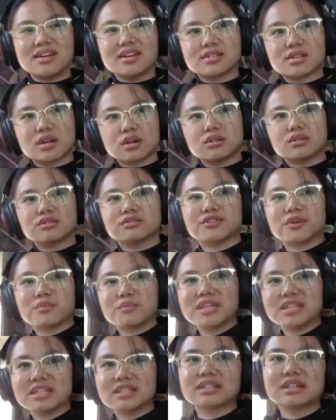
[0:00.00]
So for
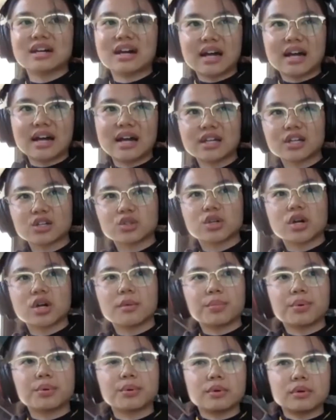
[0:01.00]
me, I grew
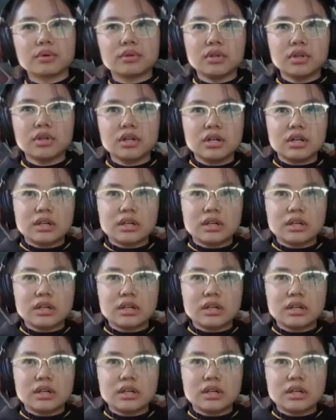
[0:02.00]
up,